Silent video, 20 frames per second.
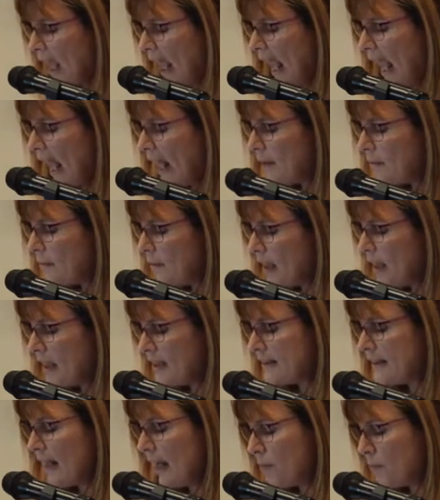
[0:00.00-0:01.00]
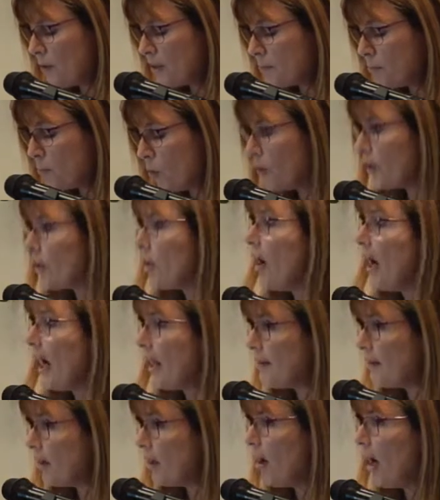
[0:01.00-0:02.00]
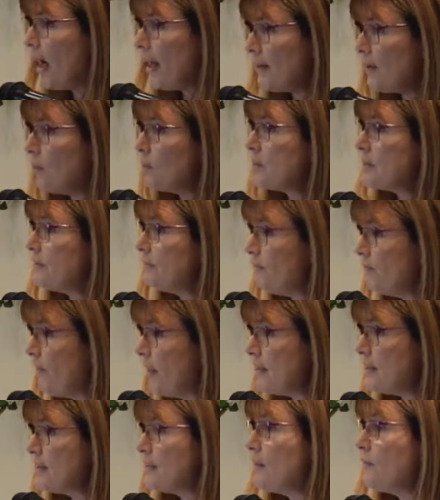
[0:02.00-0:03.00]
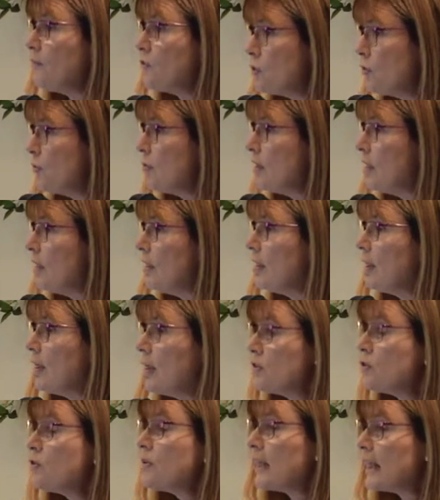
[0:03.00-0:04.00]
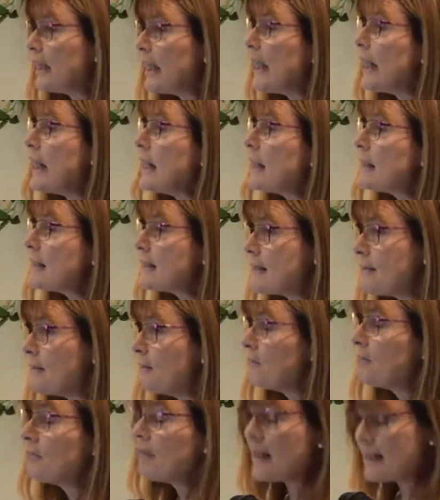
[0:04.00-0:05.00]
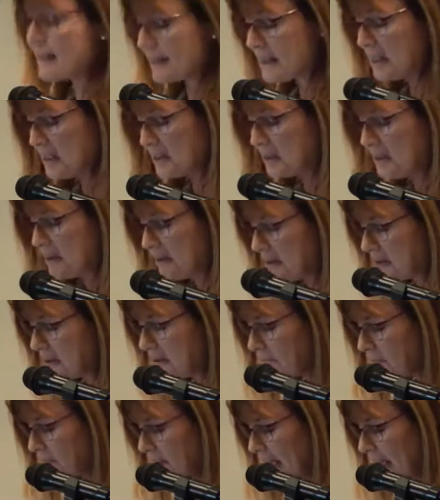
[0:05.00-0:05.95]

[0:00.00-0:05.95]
And his name was Mordecai, the guy that was offensive to the, to the king's assistant.